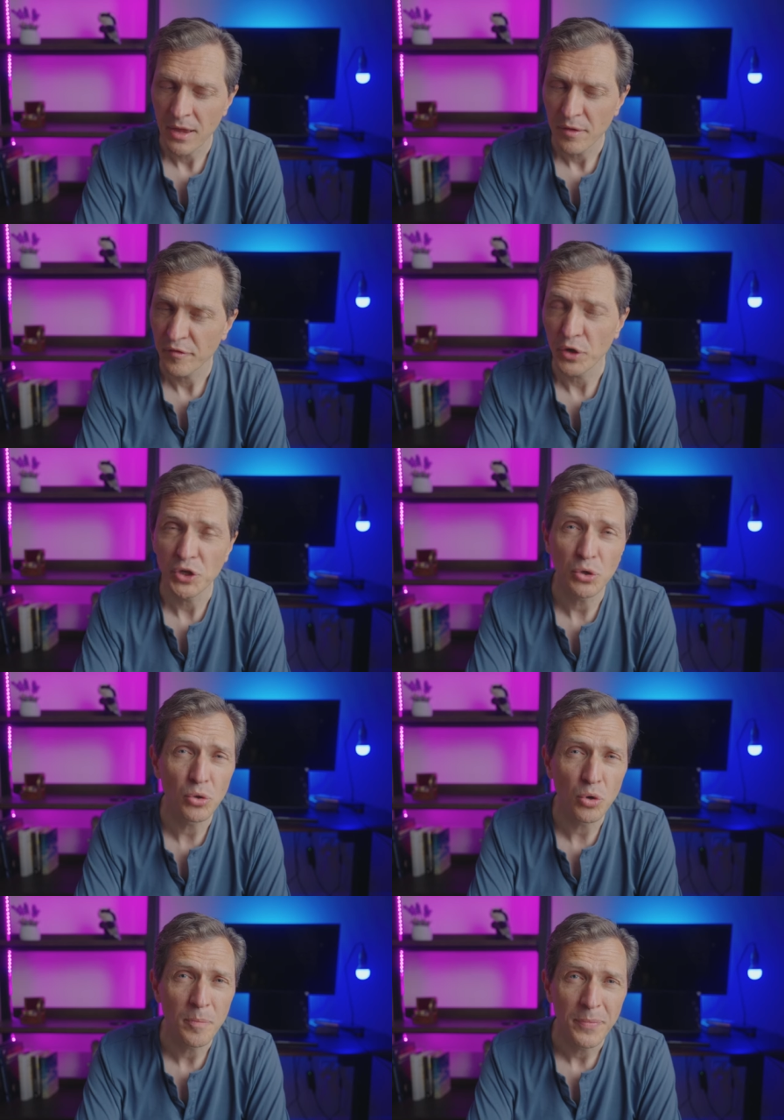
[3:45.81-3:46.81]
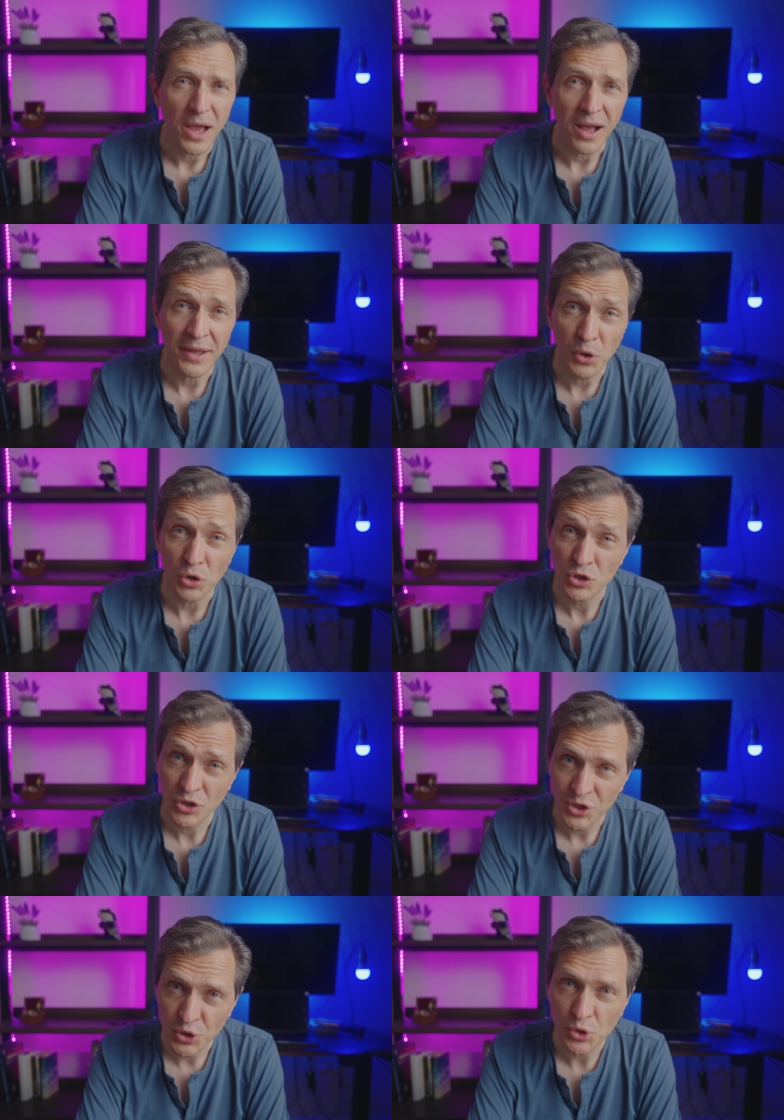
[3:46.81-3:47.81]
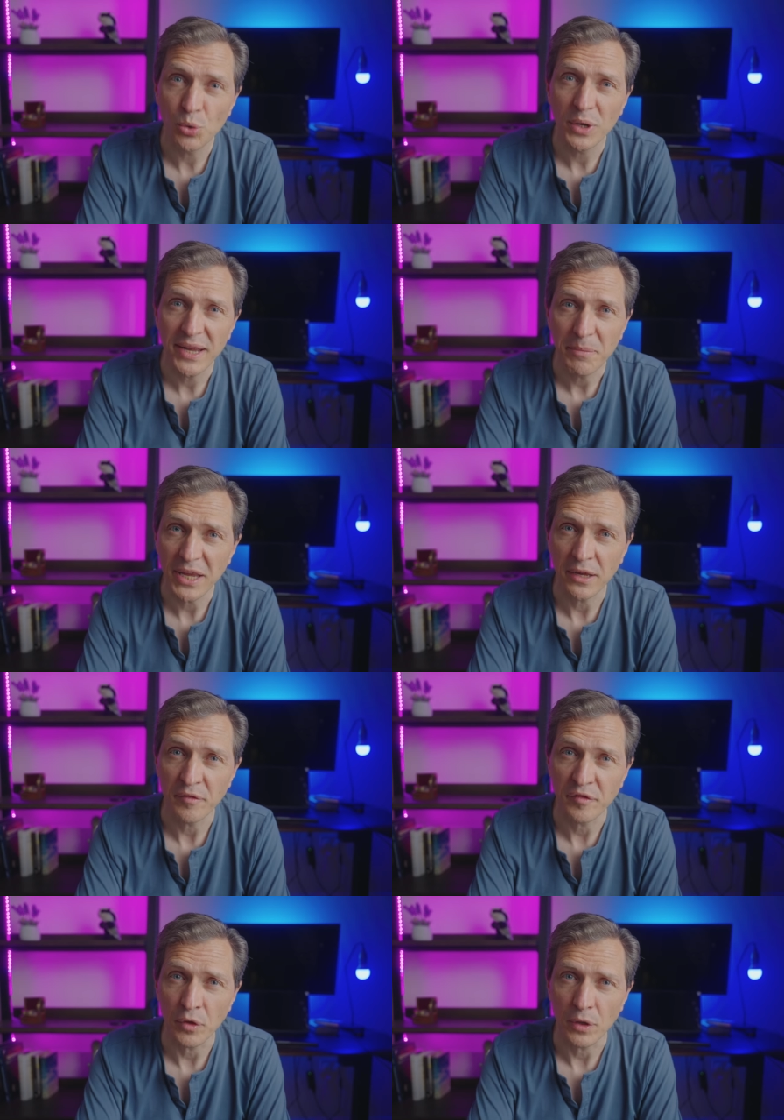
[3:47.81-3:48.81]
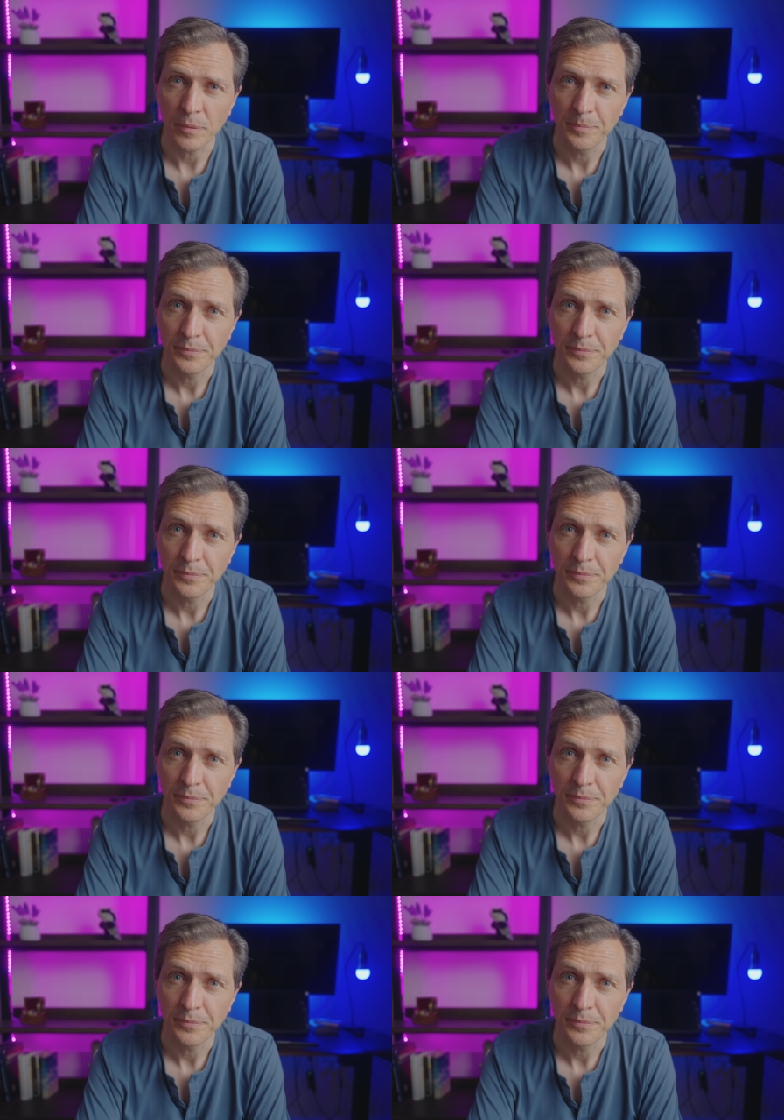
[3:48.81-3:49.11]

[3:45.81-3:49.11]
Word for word: for you are not truly meaningful.